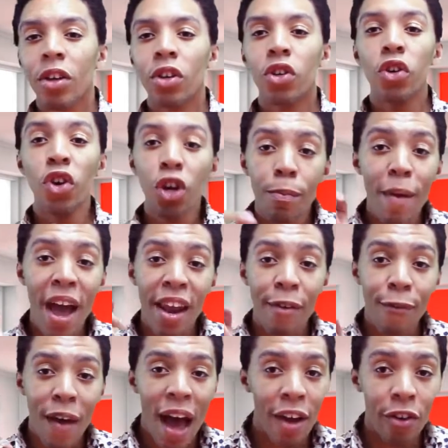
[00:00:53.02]
good
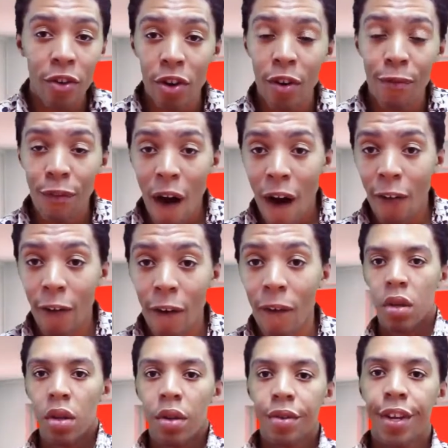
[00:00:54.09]
manufacturer to
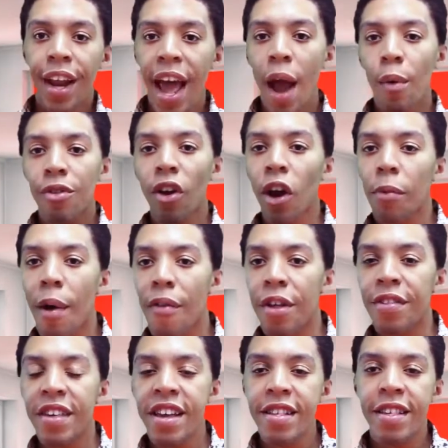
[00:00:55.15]
follow. Today we're talking about the
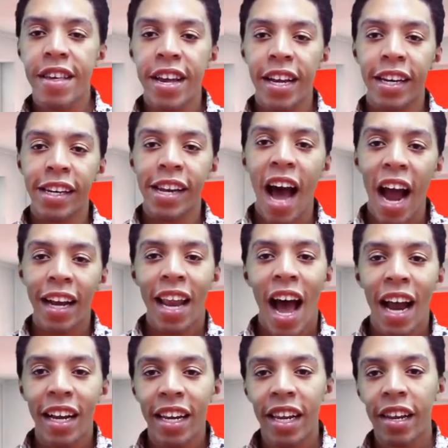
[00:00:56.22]
DT
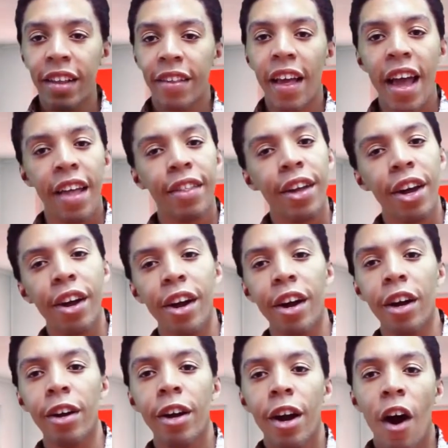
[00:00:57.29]
990s, and
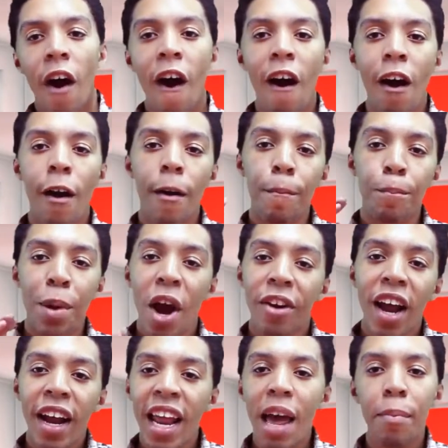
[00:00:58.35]
there are
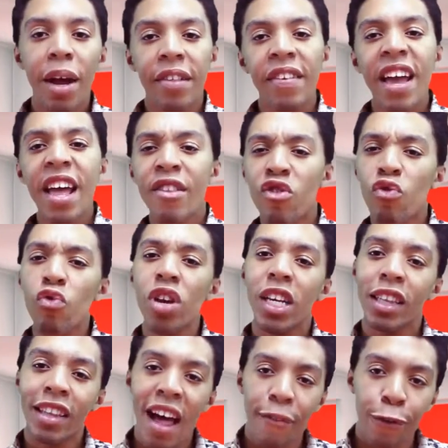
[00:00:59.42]
Beyerdynamic's
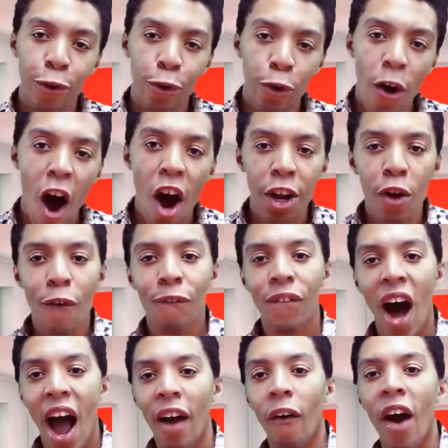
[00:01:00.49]
entry-level
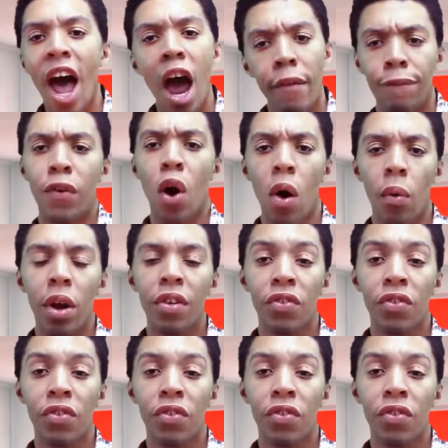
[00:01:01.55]
audiophile headphone,